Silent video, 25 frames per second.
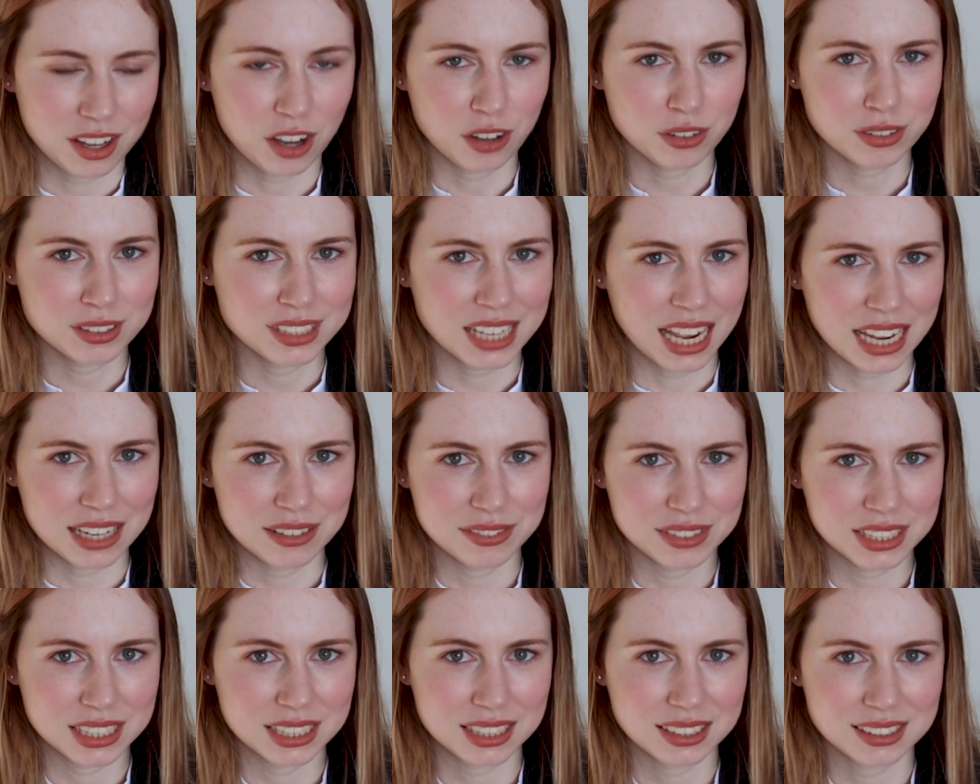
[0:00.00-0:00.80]

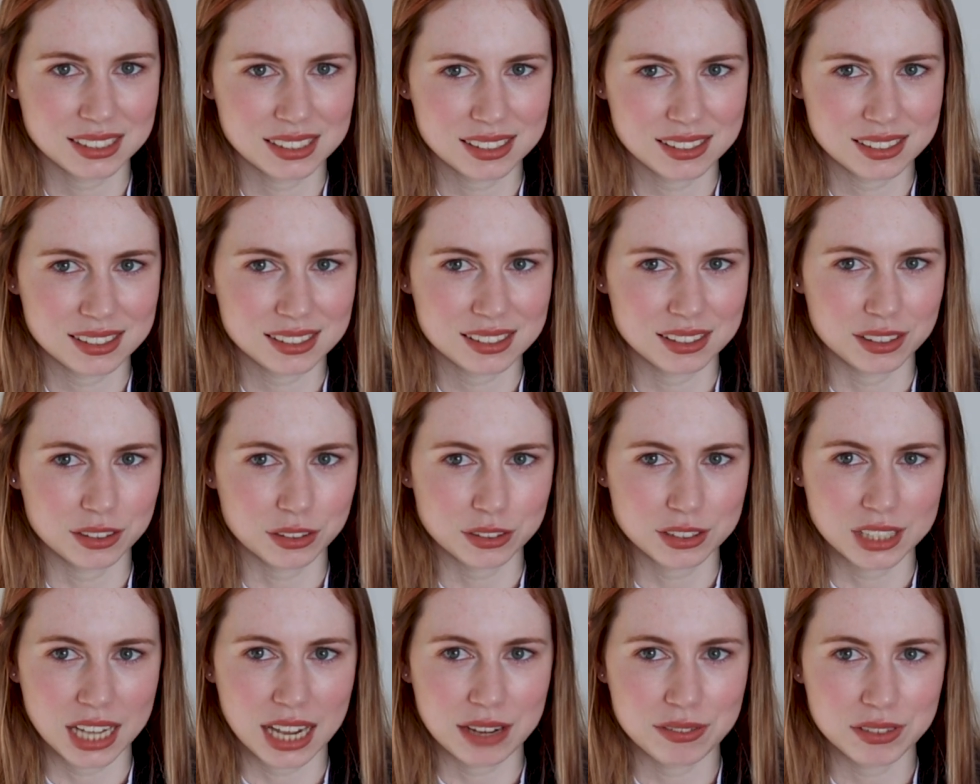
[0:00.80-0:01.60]
Octavio
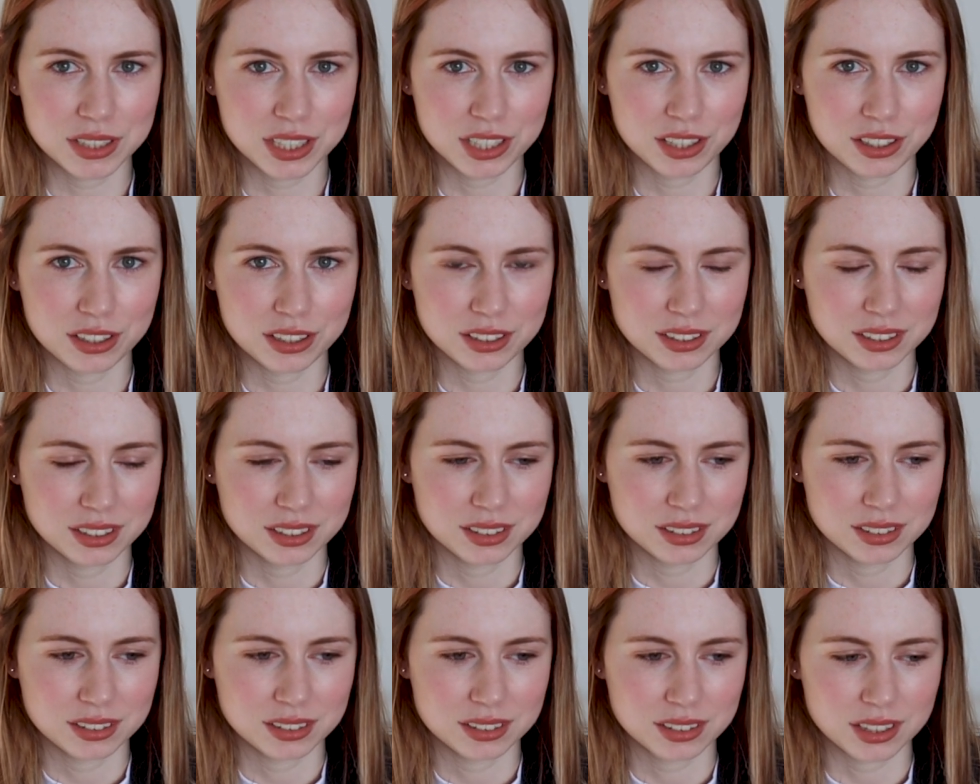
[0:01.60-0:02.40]
the
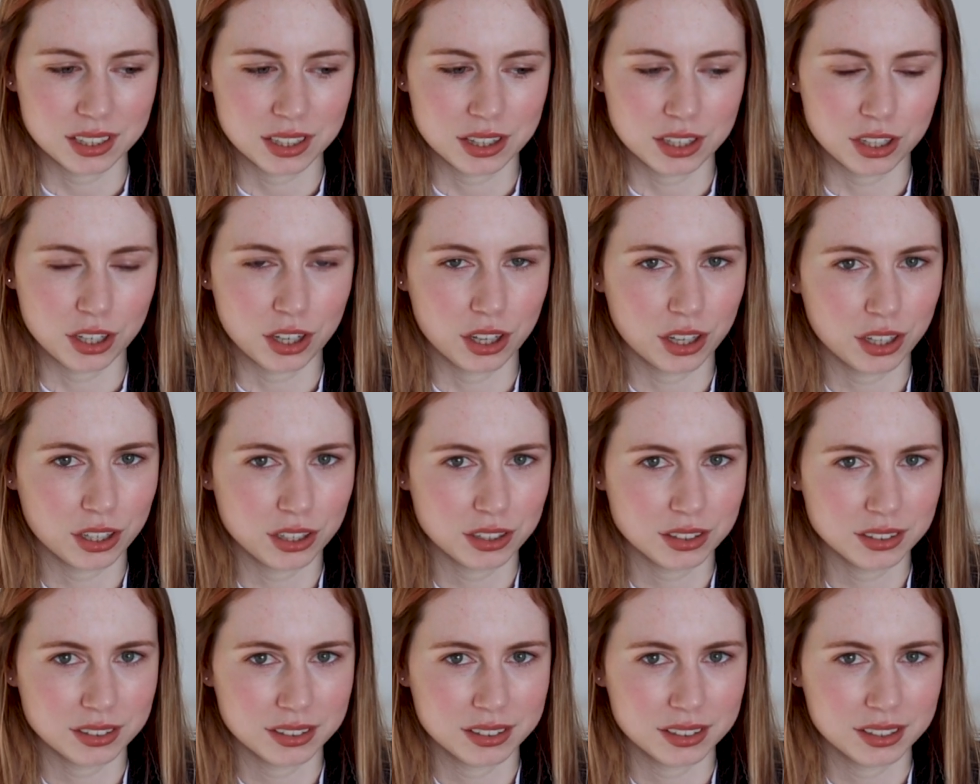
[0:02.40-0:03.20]

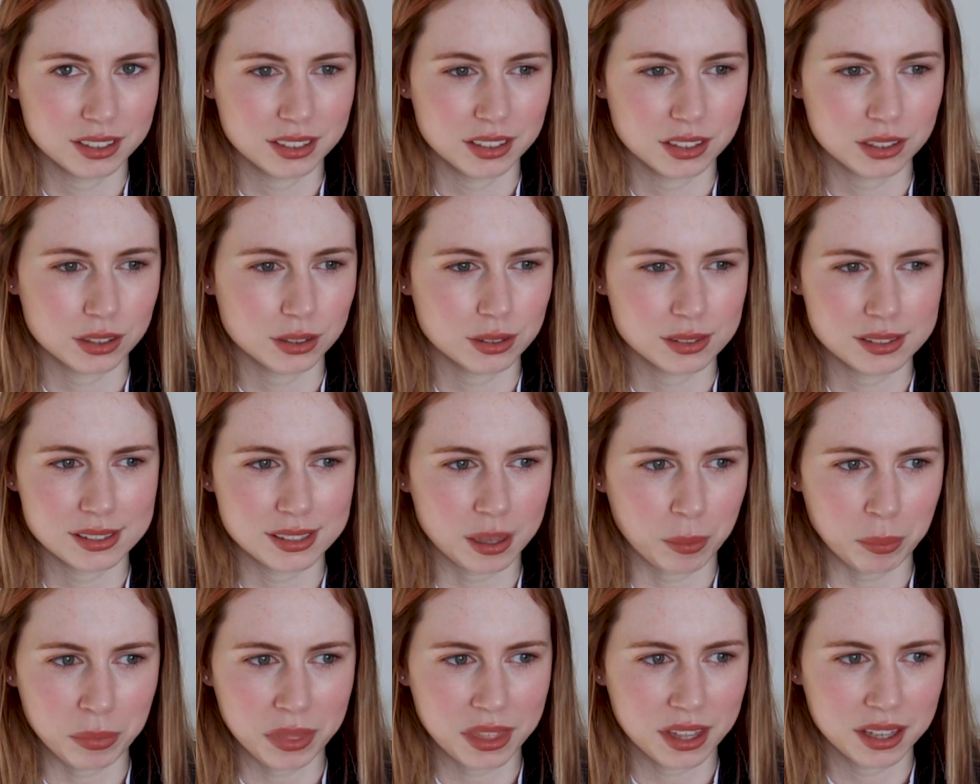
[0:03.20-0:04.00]
Third or
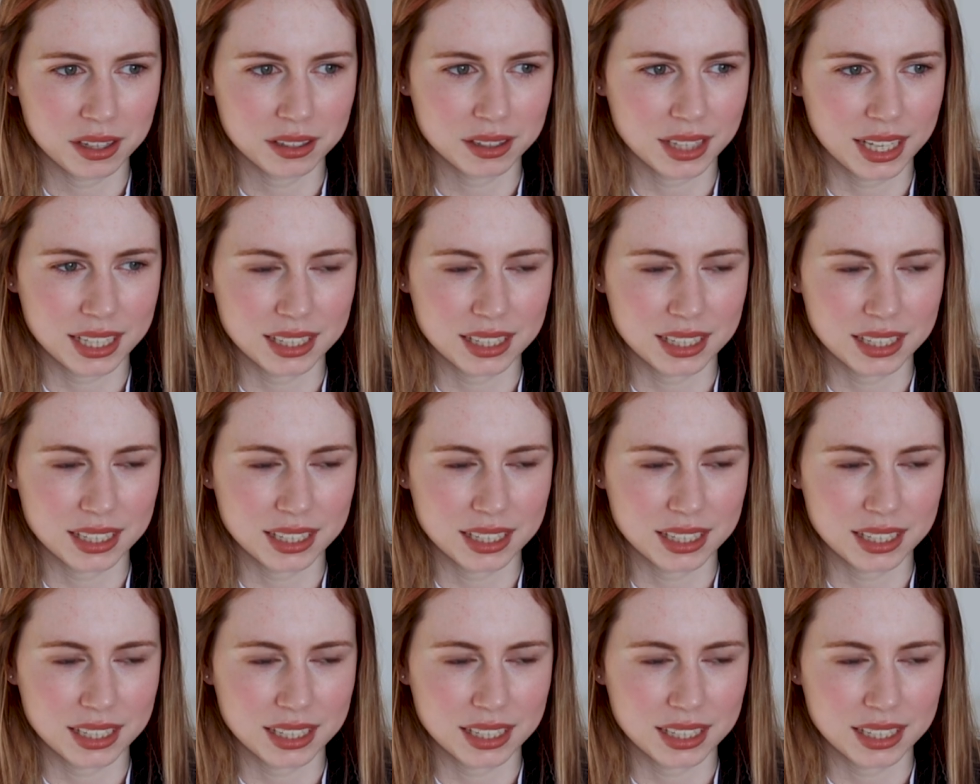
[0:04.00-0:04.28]
something?